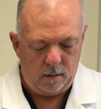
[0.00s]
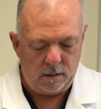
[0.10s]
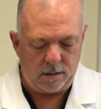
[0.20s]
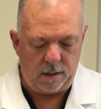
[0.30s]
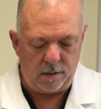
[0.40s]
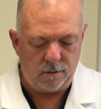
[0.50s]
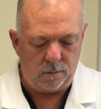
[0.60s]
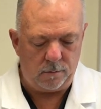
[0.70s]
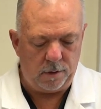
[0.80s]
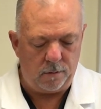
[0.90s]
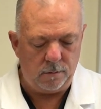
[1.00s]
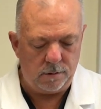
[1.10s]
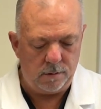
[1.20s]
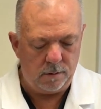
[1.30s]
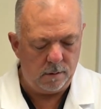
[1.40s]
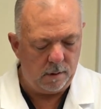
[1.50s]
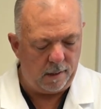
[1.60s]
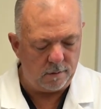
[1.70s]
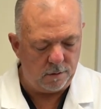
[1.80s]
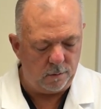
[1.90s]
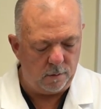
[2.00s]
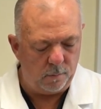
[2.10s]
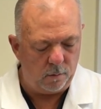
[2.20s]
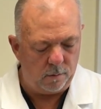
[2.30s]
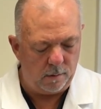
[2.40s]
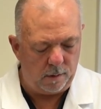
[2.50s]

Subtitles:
testosterone dose, now suitable